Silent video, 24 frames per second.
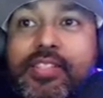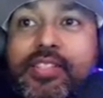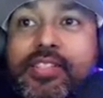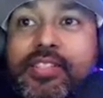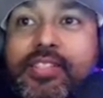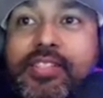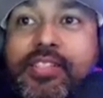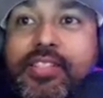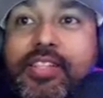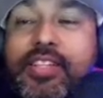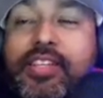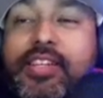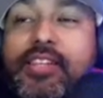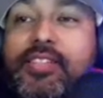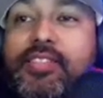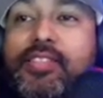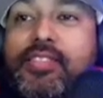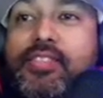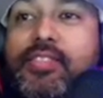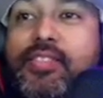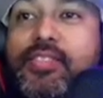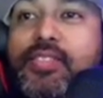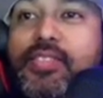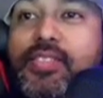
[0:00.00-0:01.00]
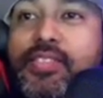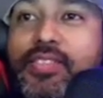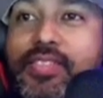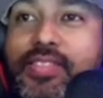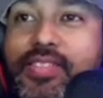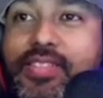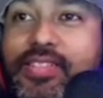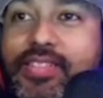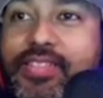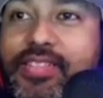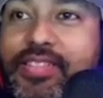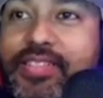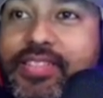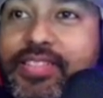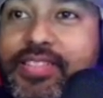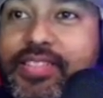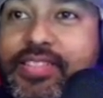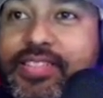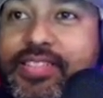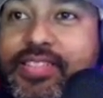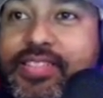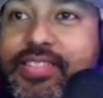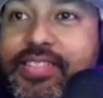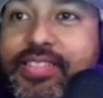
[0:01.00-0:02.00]

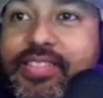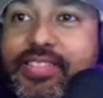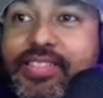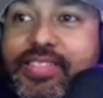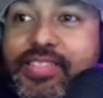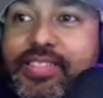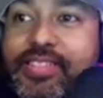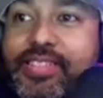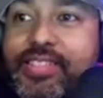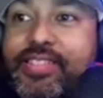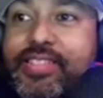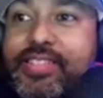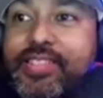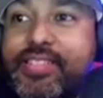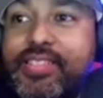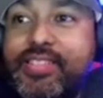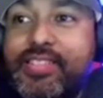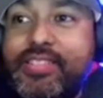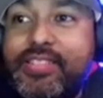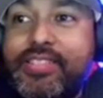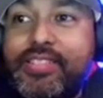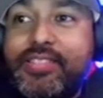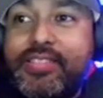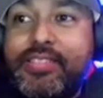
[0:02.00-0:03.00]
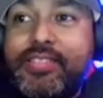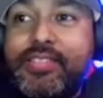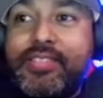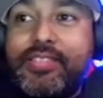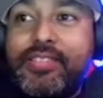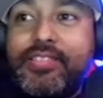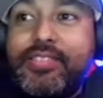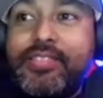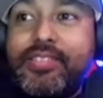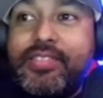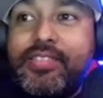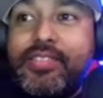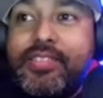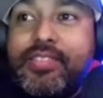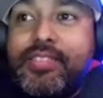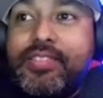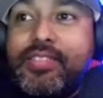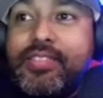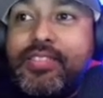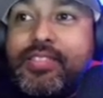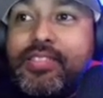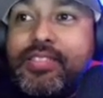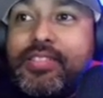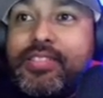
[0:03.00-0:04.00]

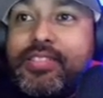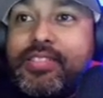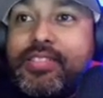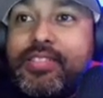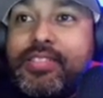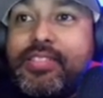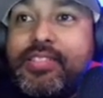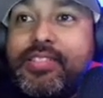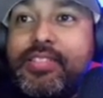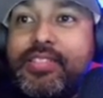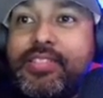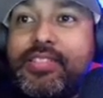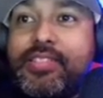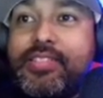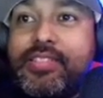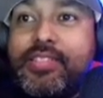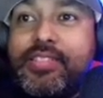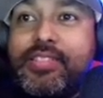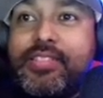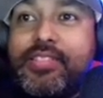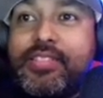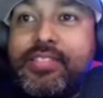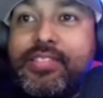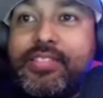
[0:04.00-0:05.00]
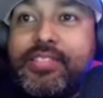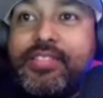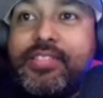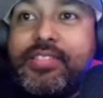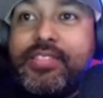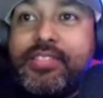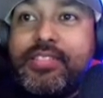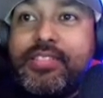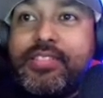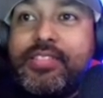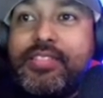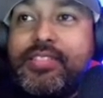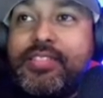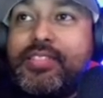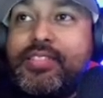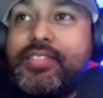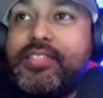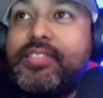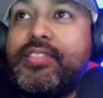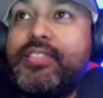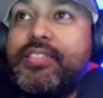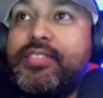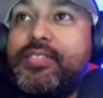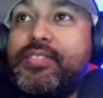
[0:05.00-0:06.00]

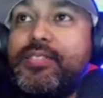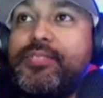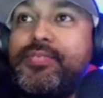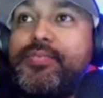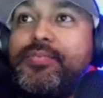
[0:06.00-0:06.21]
(not speaking)